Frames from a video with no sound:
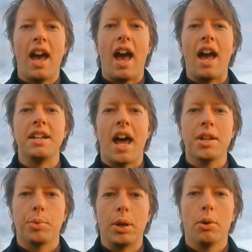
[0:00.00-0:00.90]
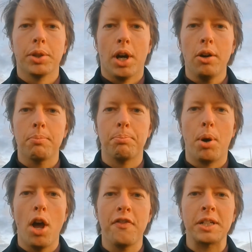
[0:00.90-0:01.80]
and as we all know,
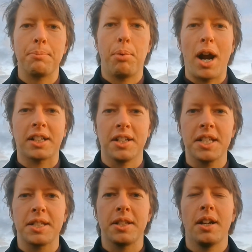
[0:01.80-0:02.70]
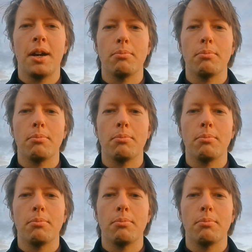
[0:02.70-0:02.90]
perfect practice